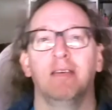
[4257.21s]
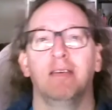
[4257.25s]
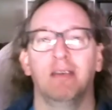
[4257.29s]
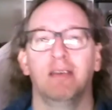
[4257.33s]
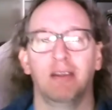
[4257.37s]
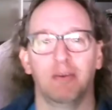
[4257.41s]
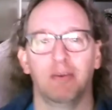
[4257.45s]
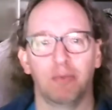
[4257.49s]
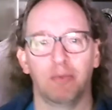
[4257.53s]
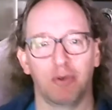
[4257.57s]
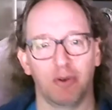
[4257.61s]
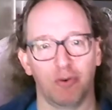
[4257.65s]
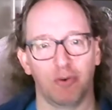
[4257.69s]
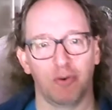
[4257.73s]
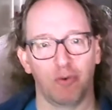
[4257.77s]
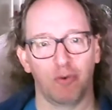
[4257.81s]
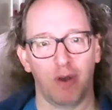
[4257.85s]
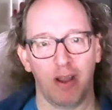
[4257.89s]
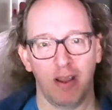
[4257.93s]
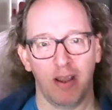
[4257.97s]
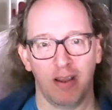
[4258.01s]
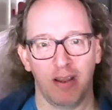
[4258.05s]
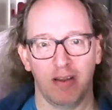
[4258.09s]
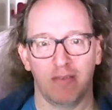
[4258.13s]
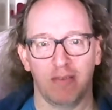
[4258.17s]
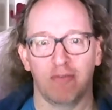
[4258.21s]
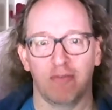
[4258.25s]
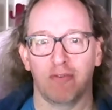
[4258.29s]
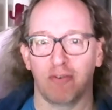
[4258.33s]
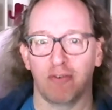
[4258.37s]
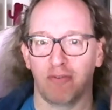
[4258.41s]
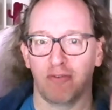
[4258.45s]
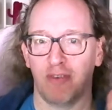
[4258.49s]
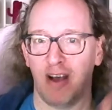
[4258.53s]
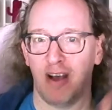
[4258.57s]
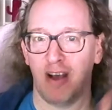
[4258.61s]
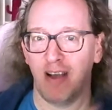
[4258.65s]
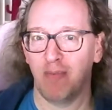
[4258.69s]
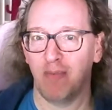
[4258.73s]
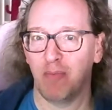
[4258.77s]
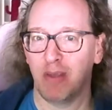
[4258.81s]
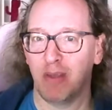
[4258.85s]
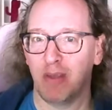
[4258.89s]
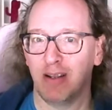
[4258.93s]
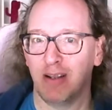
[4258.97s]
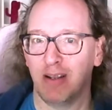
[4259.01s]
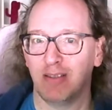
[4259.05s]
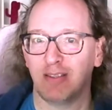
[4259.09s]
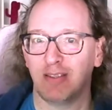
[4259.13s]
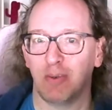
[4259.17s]
and I'm going to write for 5
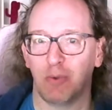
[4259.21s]
minutes.